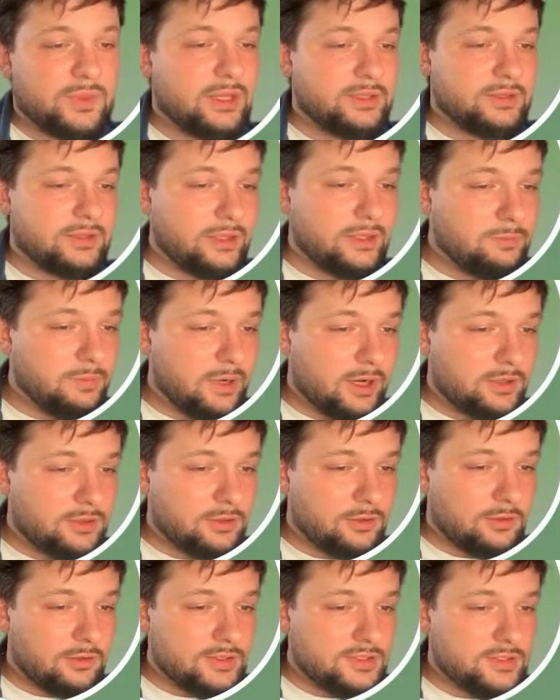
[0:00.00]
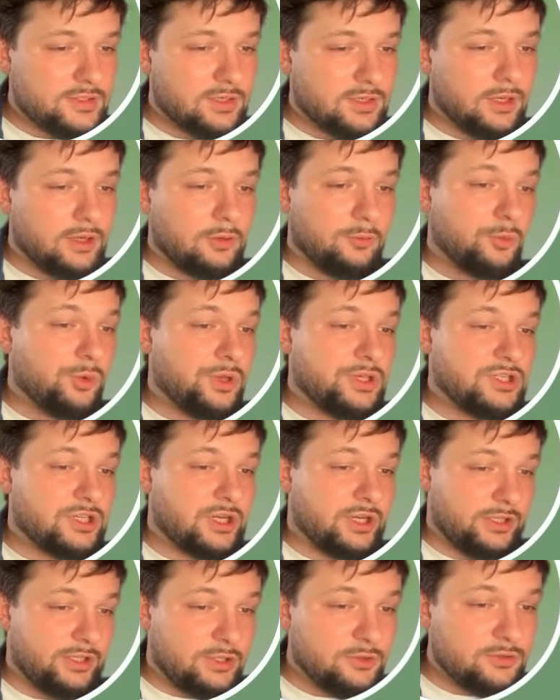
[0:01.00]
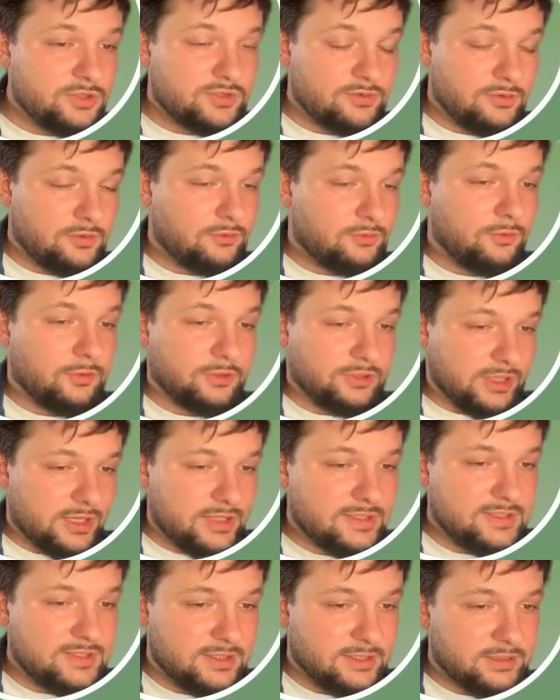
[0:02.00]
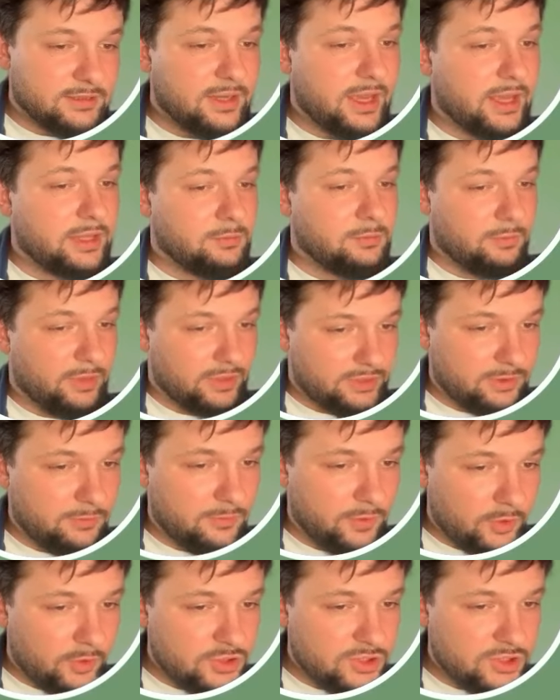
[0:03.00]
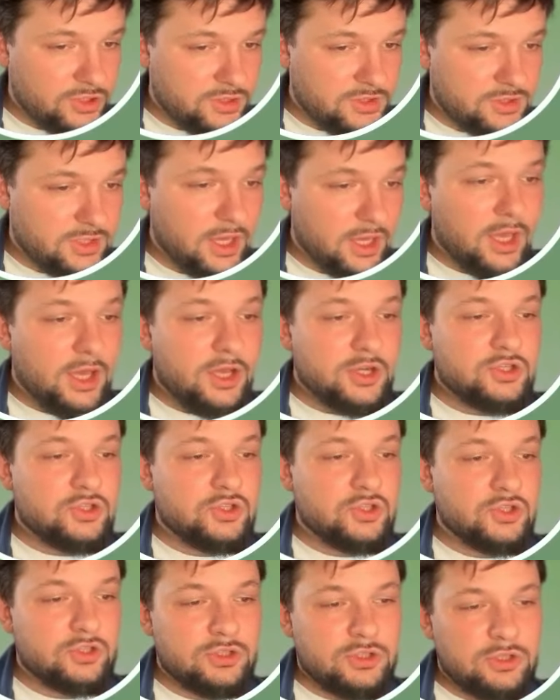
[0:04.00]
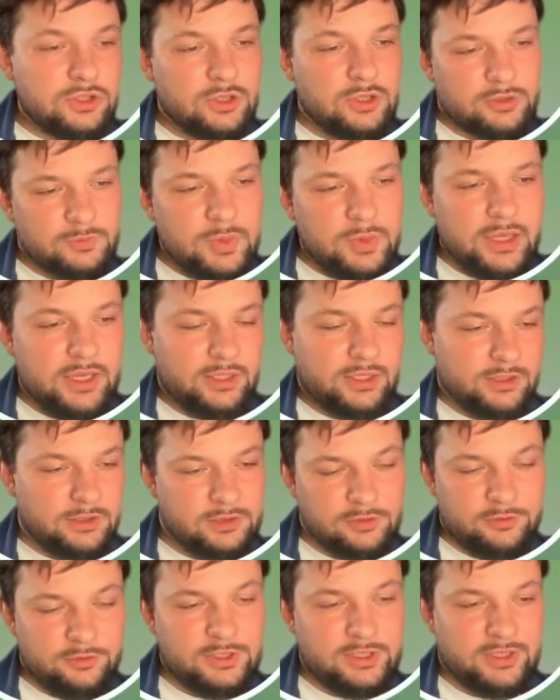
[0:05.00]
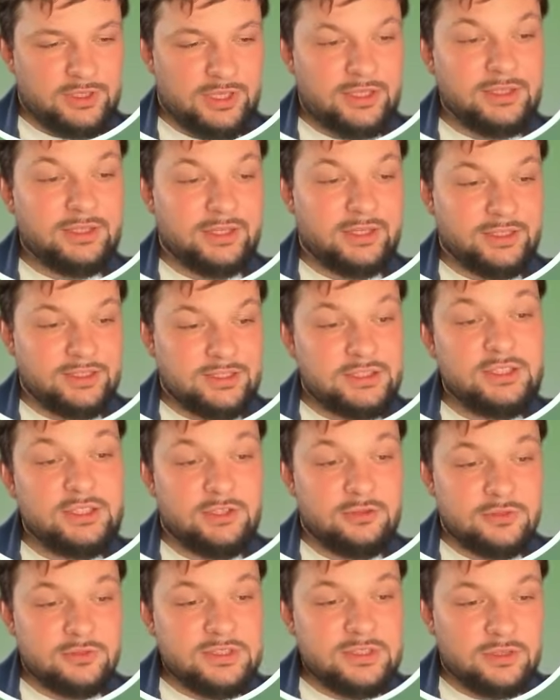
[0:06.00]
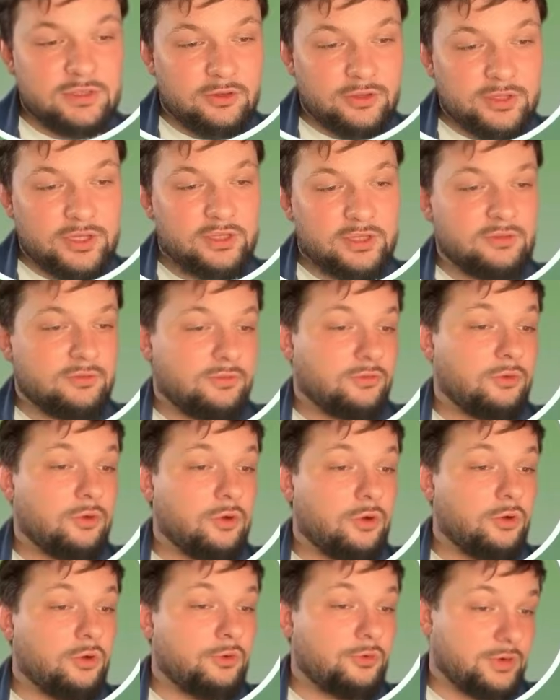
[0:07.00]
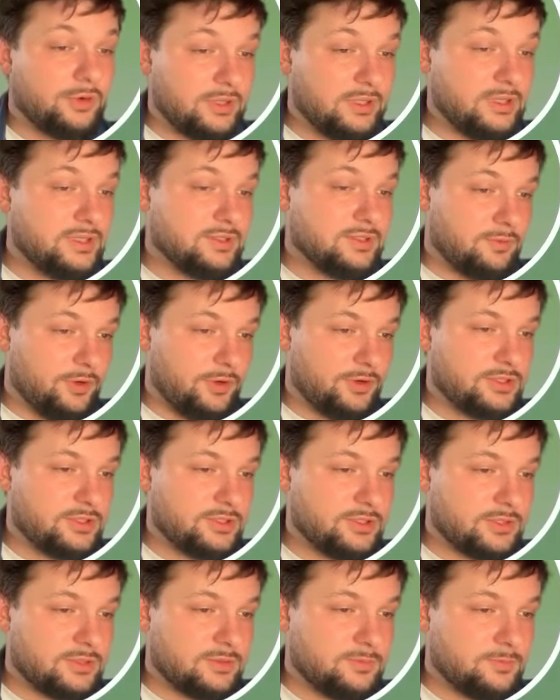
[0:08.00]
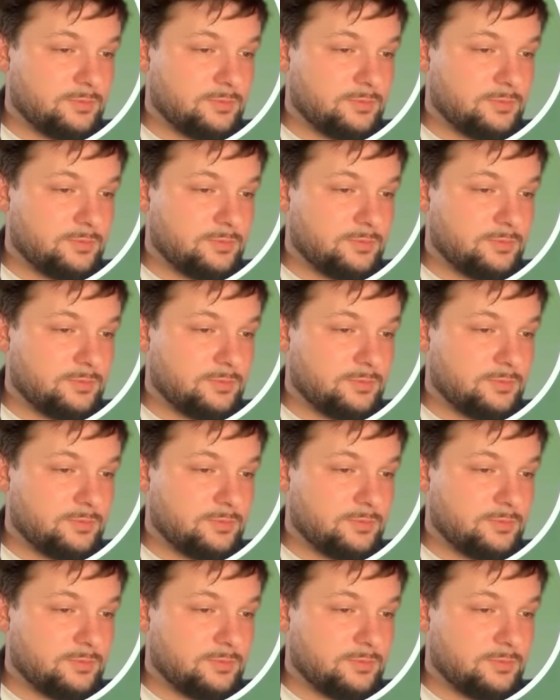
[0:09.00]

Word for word: Debug logs, which are useful for testing and beta versions, should not be included in continuous logging for release versions.